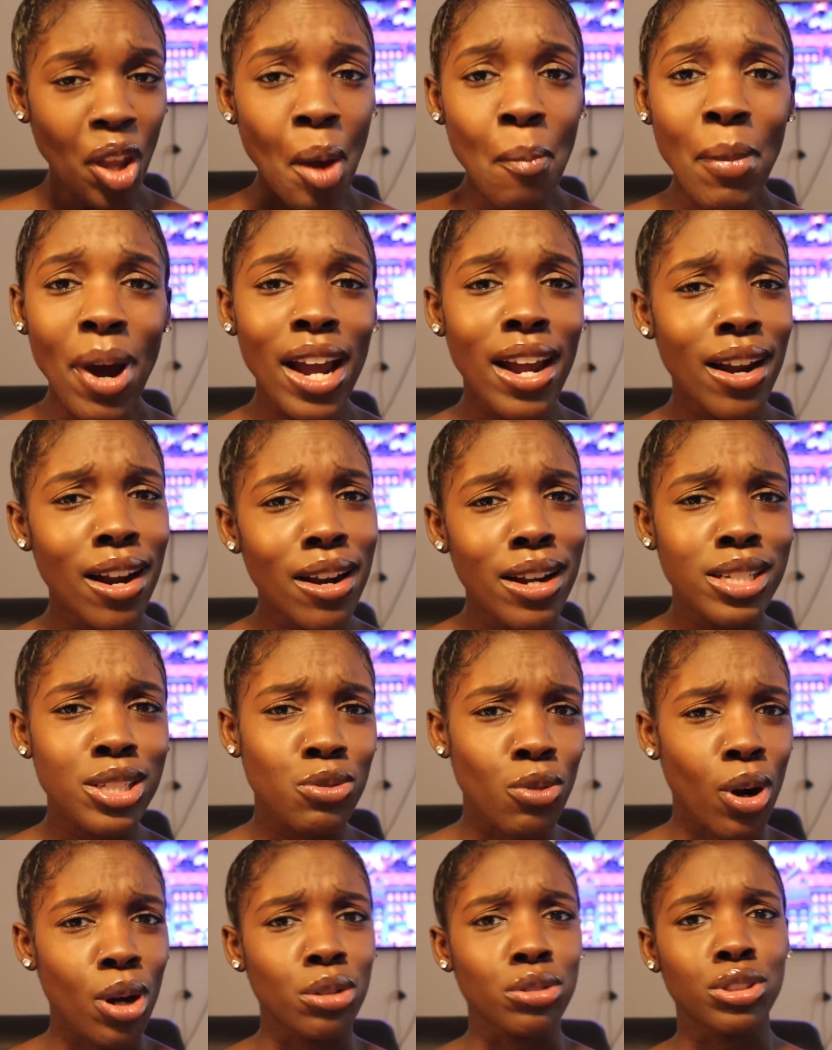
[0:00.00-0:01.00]
my hair has
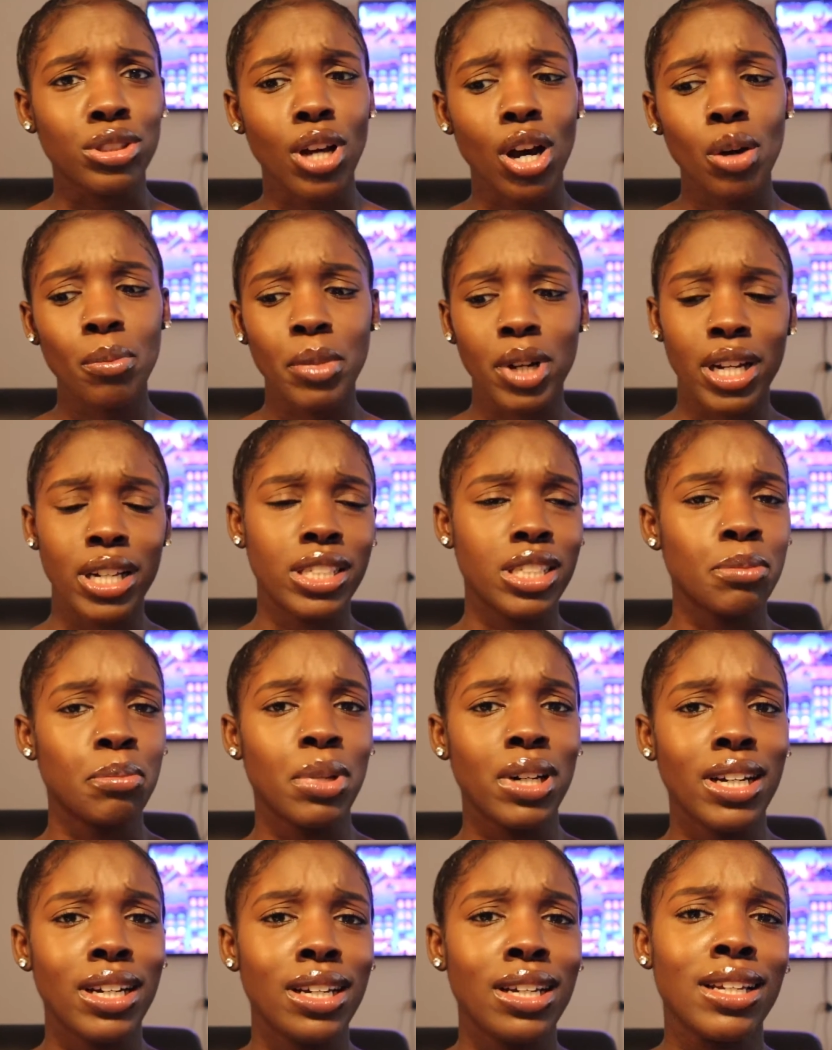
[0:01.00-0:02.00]
grown so much,
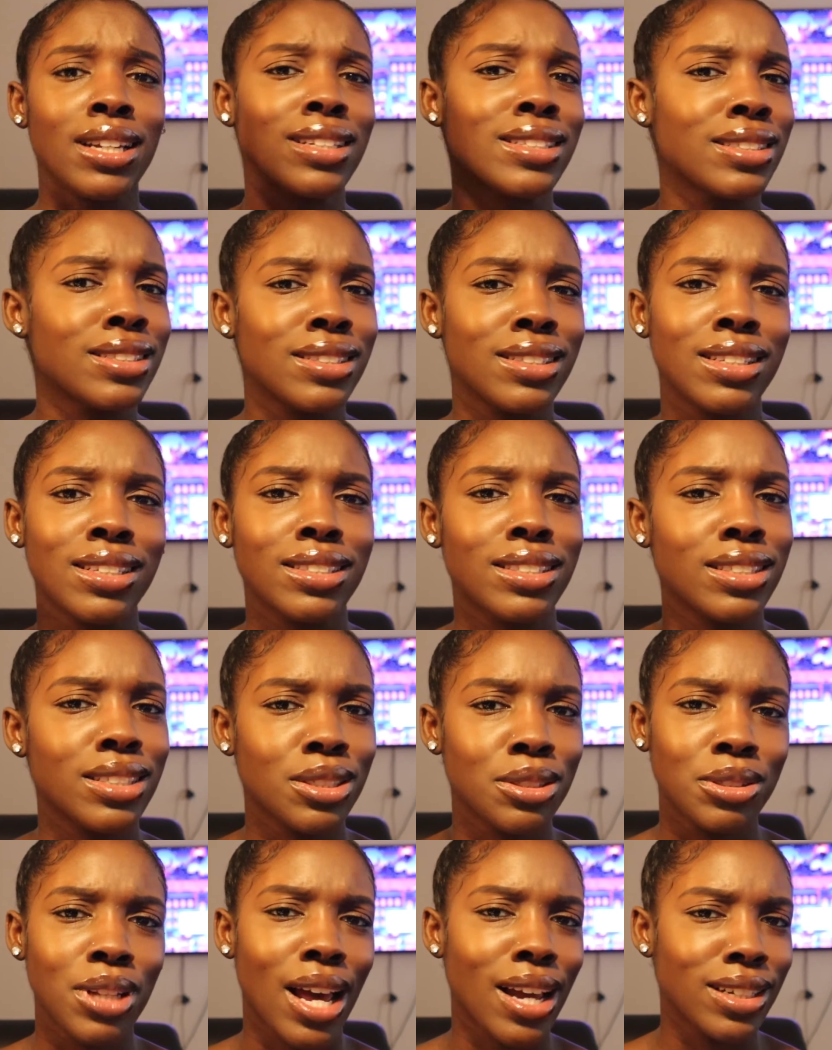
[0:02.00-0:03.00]
but it's
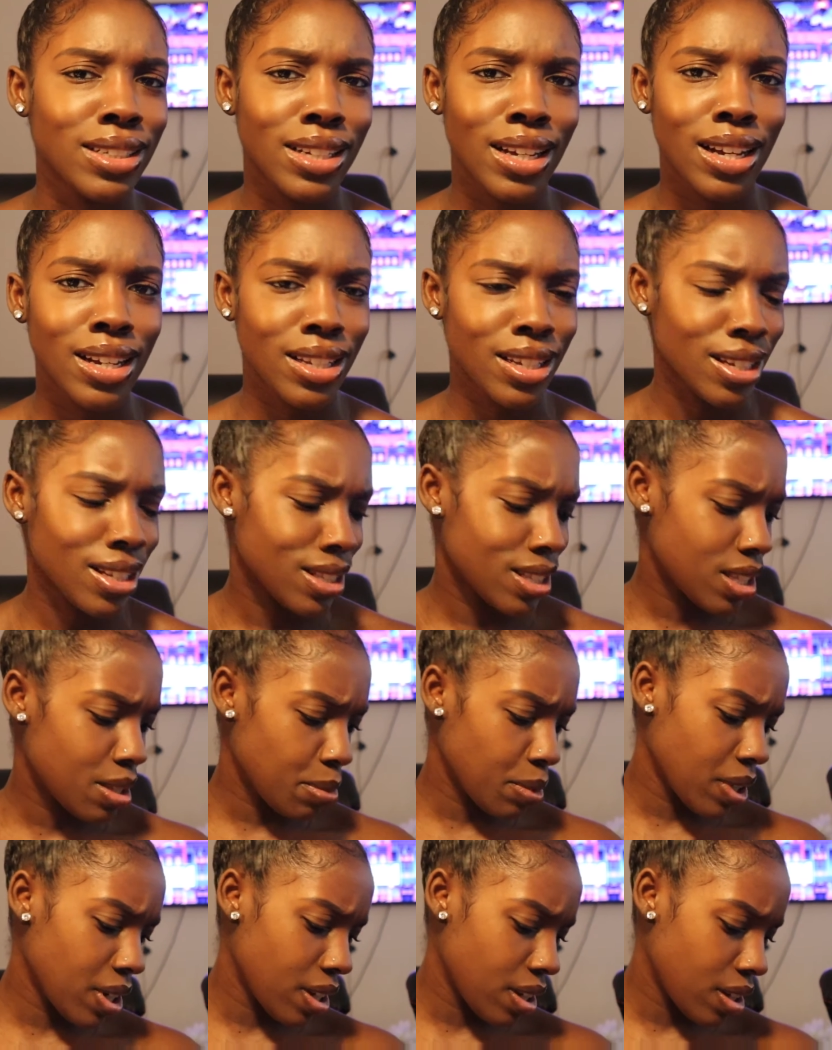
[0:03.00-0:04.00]
still like dead end, split